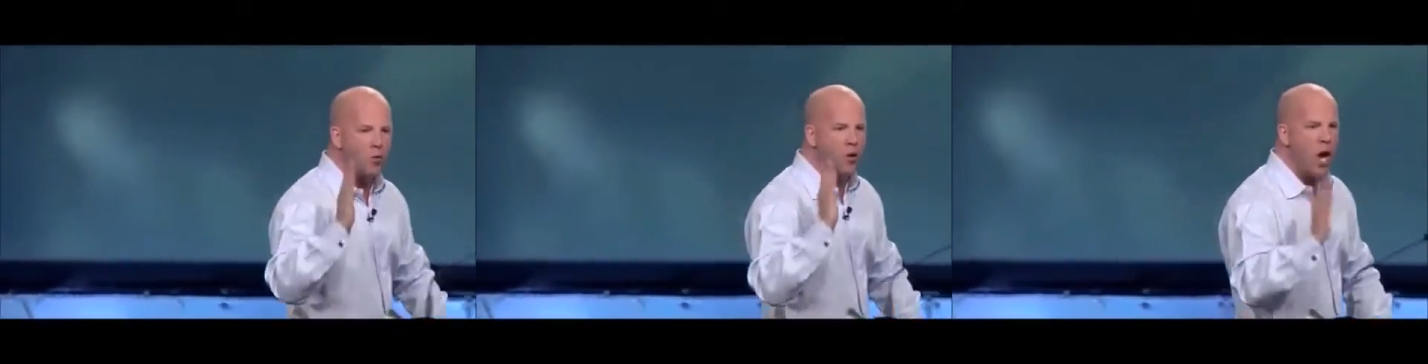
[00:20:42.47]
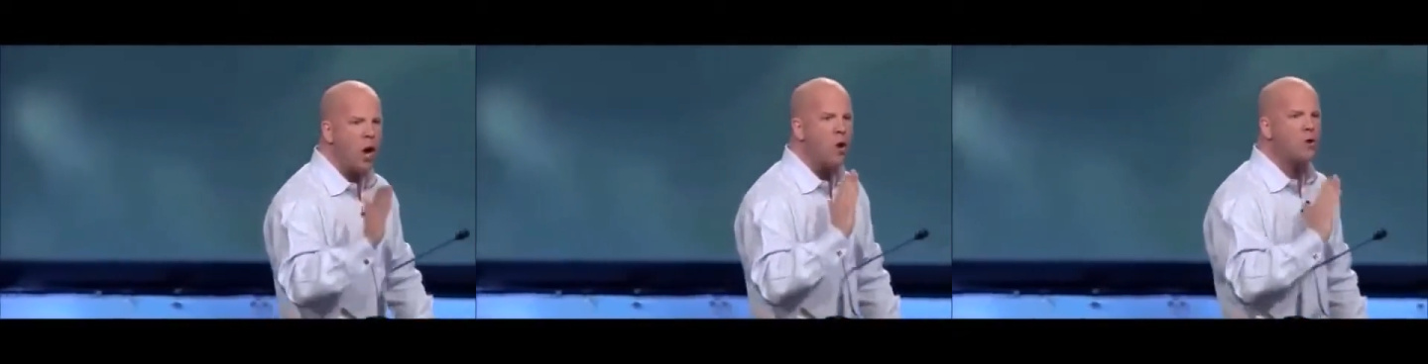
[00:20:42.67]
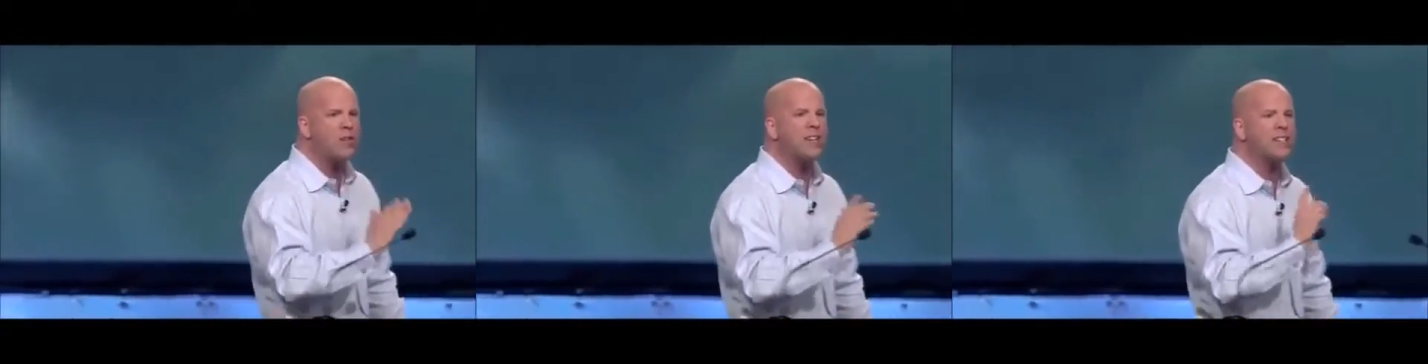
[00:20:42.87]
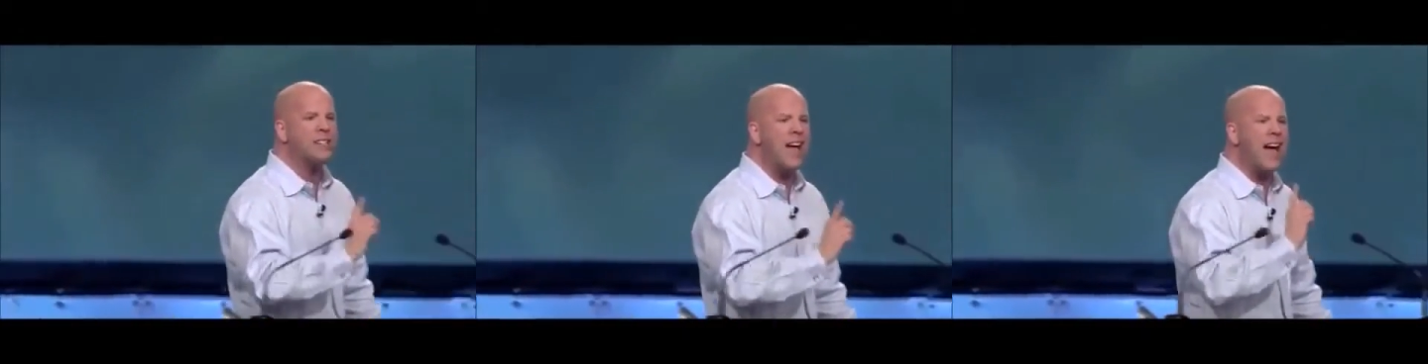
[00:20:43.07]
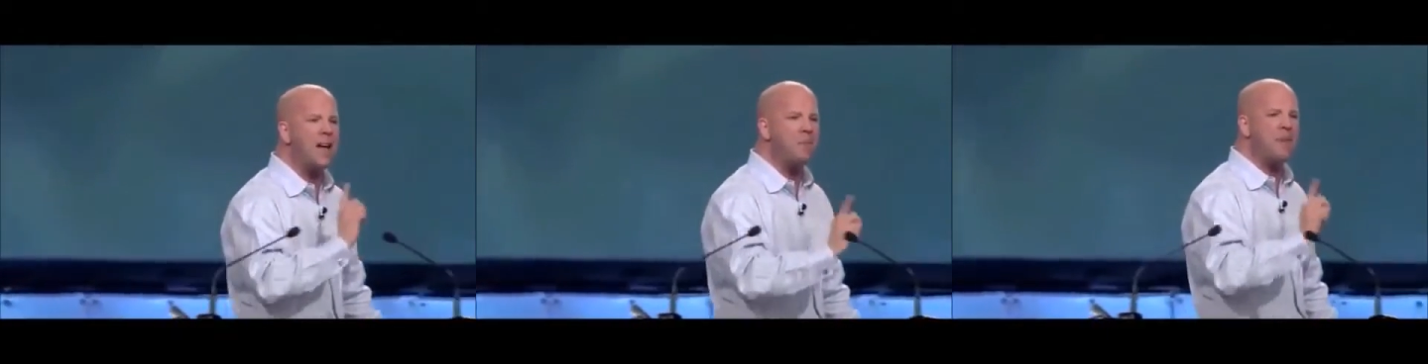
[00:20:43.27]
no does
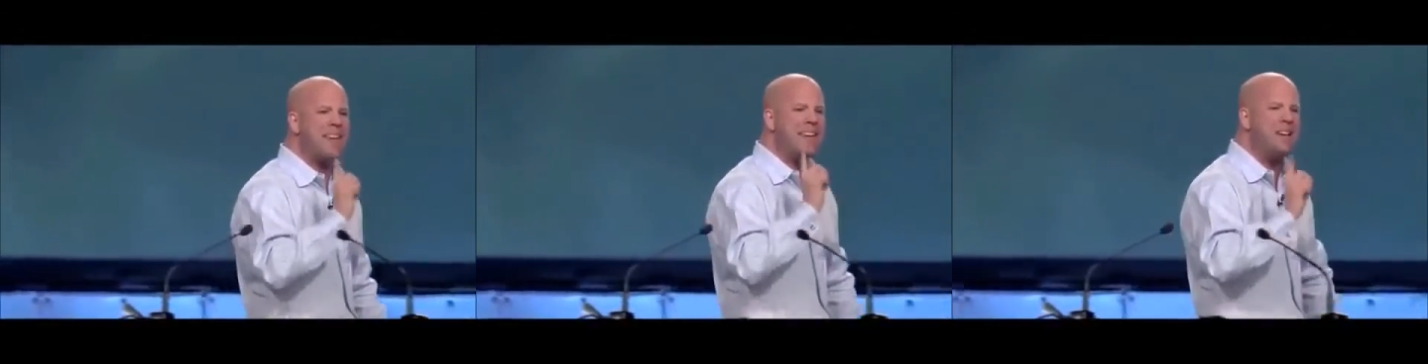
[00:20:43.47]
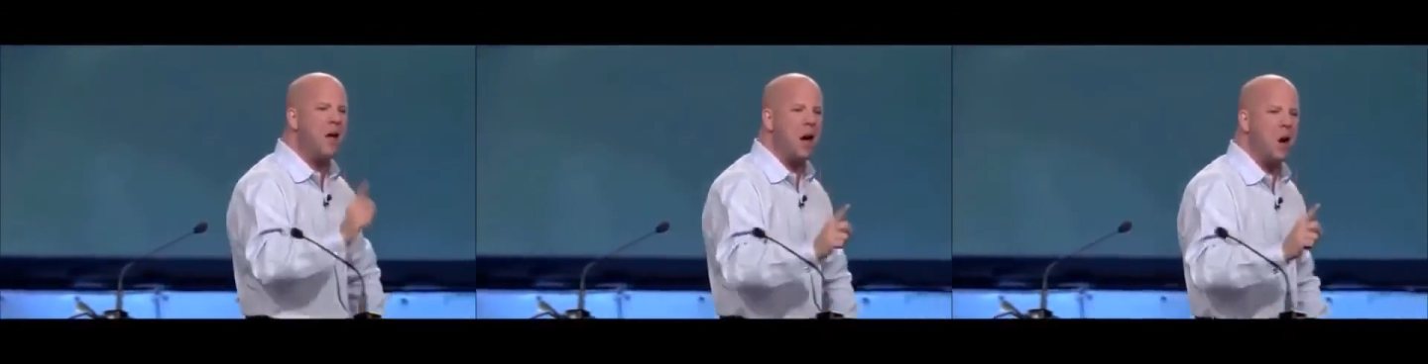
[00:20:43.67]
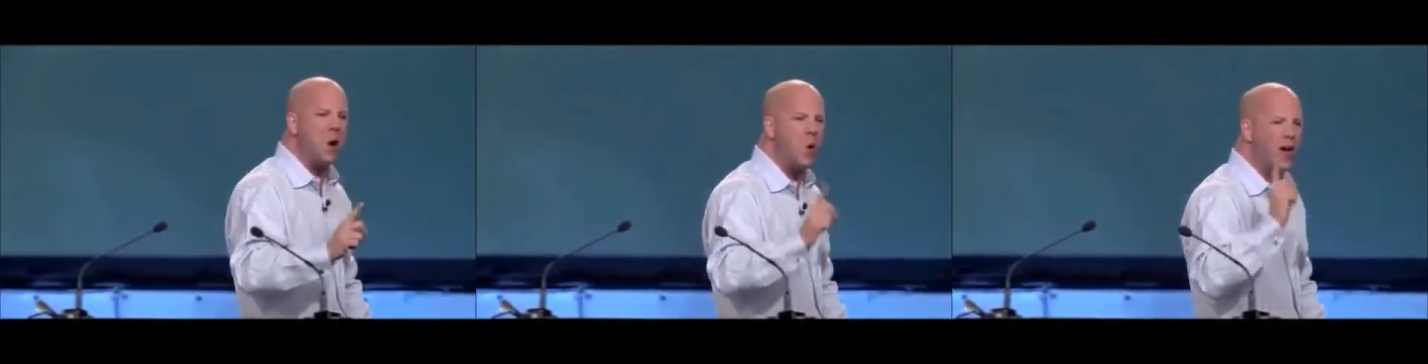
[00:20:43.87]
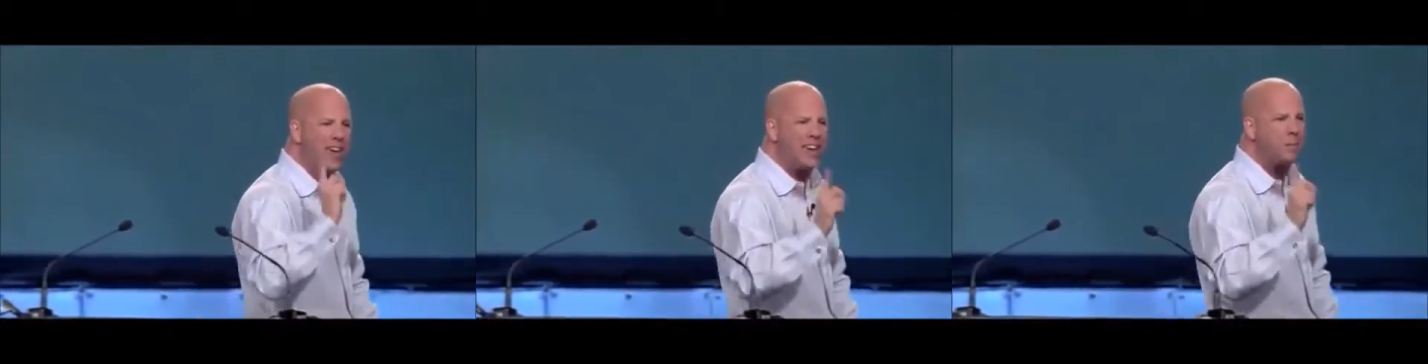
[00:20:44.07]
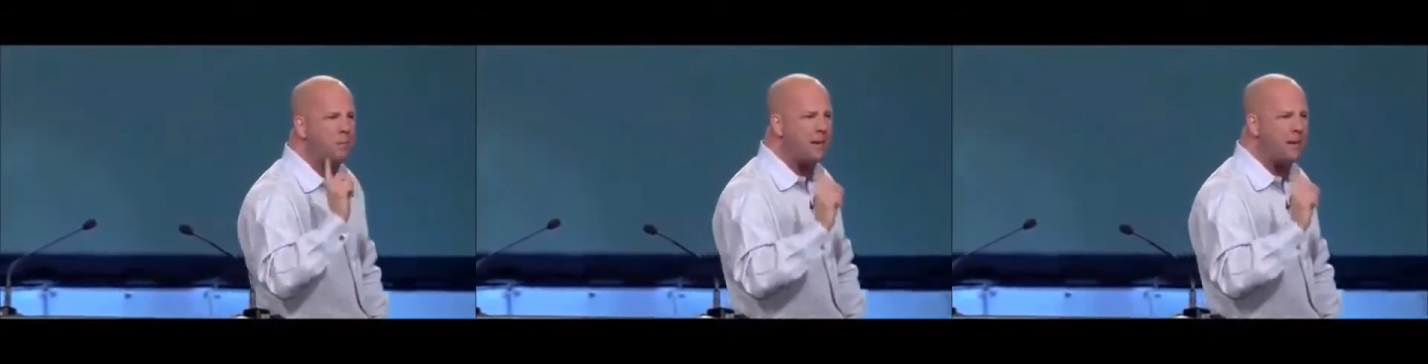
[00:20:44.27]
not mean no. It